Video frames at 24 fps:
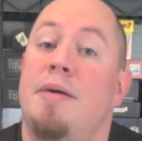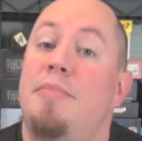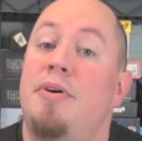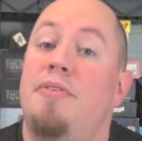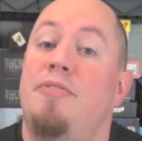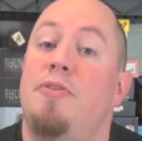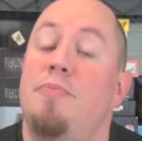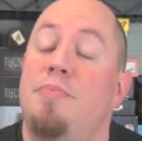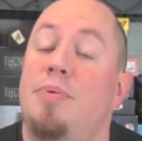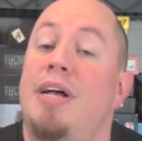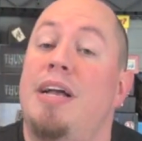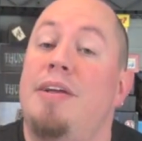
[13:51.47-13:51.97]

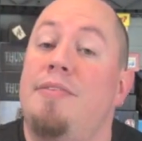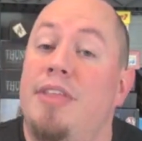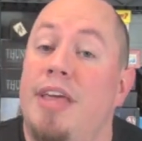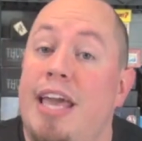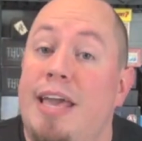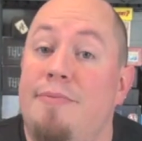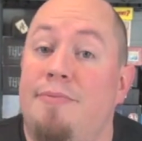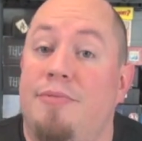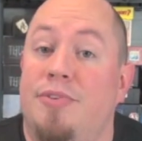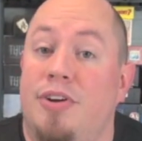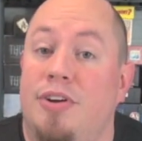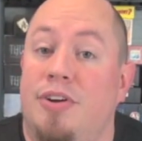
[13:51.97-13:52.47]
But if you play the
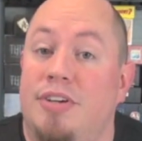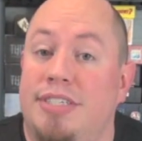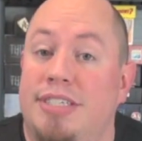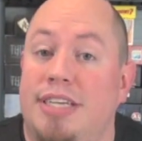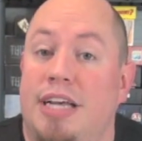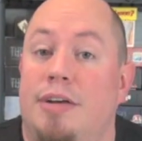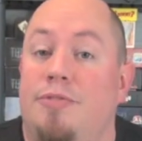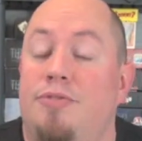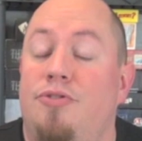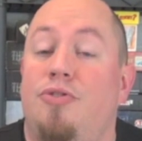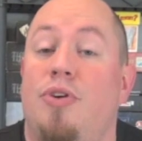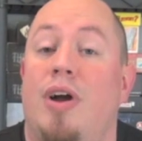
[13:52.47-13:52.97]
game for
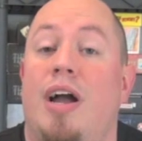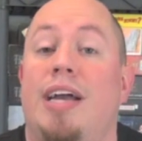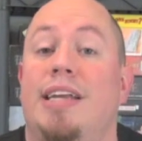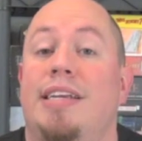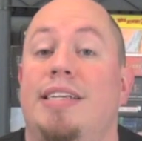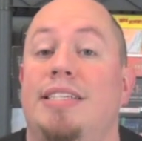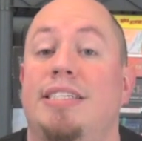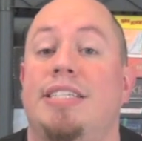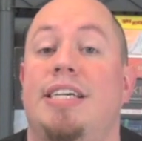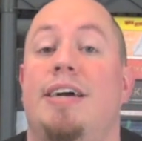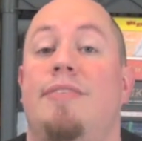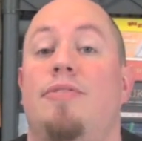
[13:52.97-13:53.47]
yourself, try
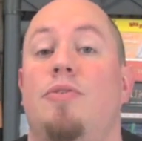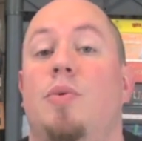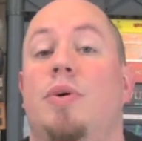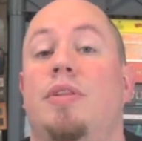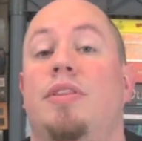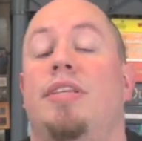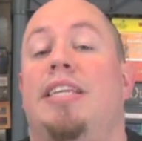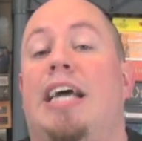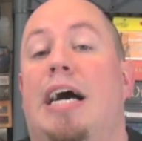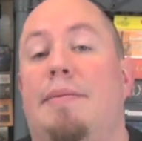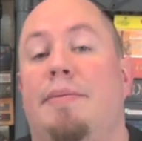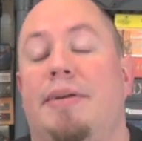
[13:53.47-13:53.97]
and discover
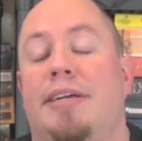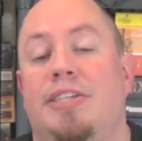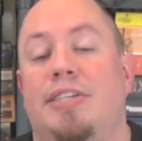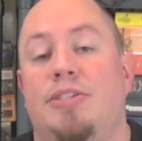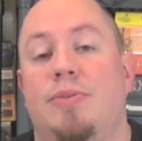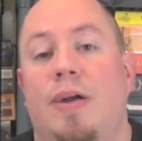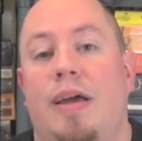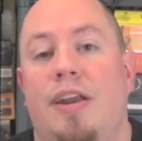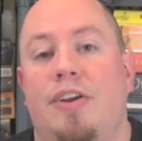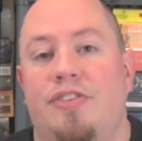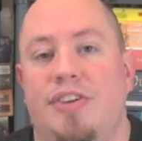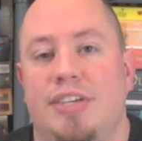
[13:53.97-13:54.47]
what the dominant
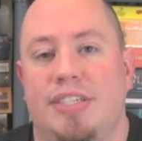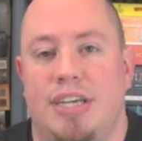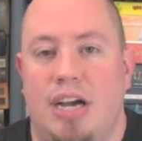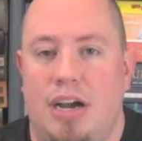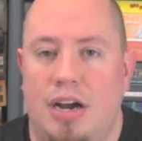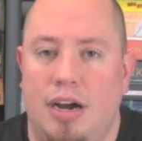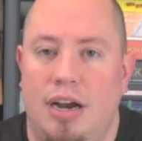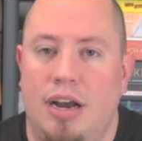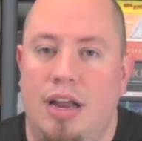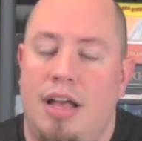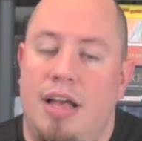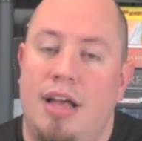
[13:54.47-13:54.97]
strategies
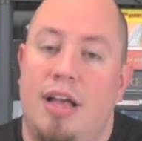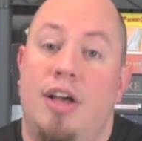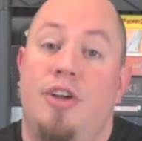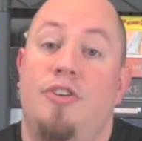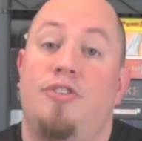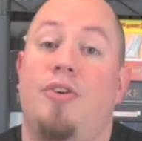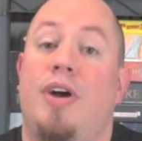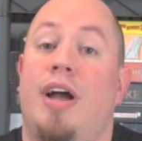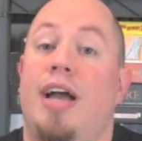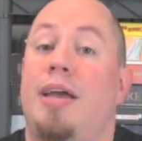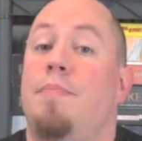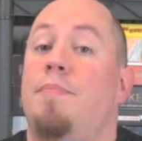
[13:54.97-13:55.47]
are,
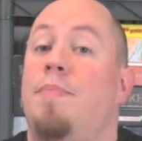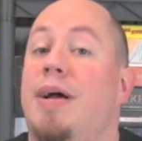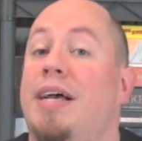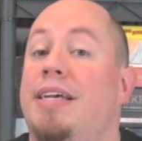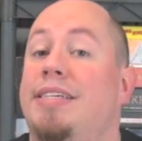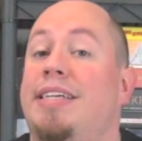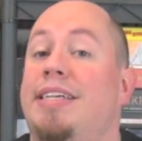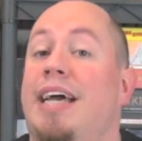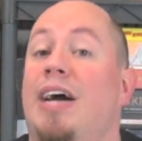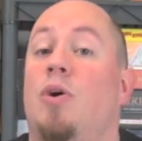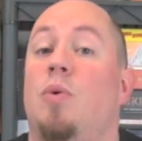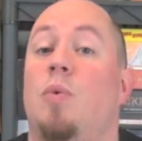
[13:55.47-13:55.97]
try and
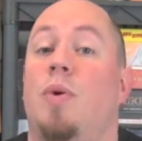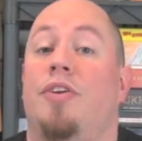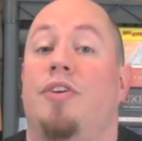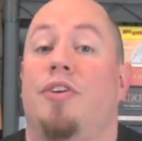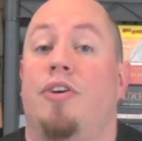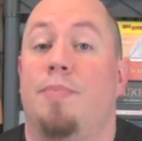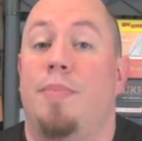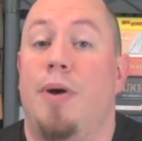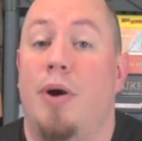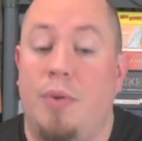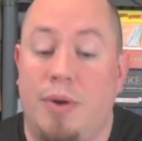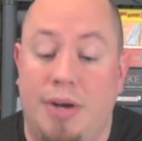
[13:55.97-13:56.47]
best outwit
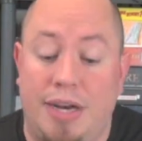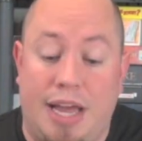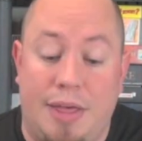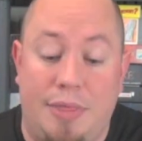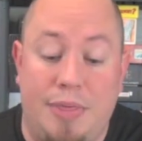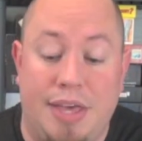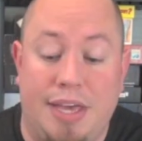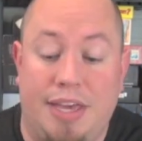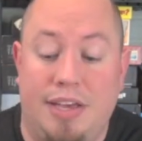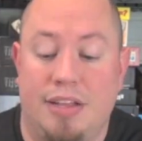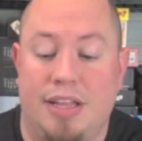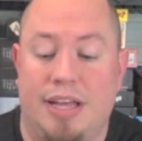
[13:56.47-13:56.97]
your opponent, I
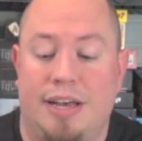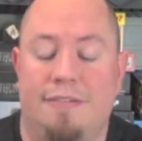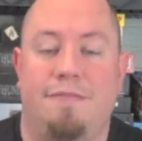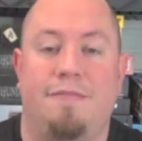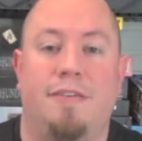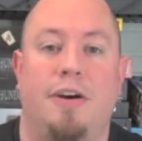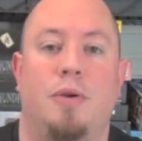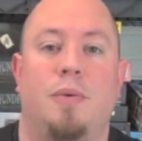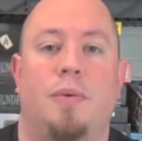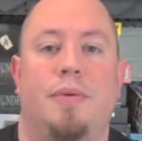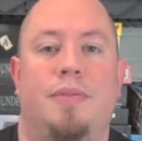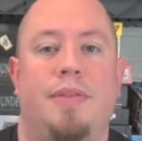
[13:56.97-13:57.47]
think you'll have
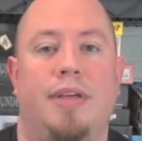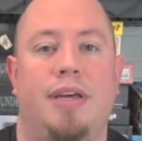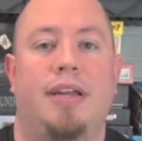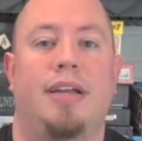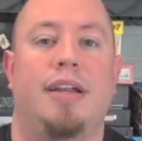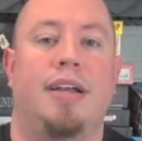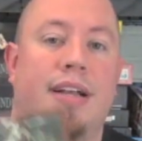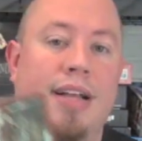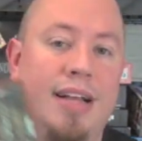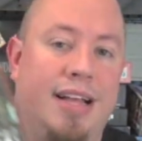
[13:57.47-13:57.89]
fun with it.